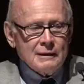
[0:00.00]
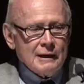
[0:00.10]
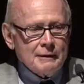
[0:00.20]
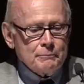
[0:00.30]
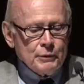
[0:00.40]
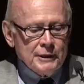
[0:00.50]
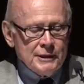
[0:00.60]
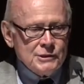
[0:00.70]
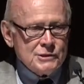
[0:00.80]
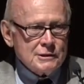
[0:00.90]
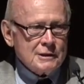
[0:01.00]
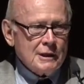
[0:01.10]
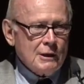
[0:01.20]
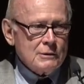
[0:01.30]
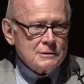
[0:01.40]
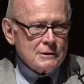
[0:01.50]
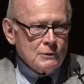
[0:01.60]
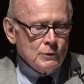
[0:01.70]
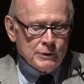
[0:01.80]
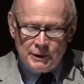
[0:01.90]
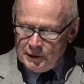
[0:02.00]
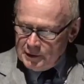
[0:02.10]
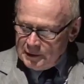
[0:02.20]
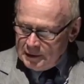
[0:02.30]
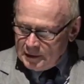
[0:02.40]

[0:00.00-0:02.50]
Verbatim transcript: I'm pleased to call to order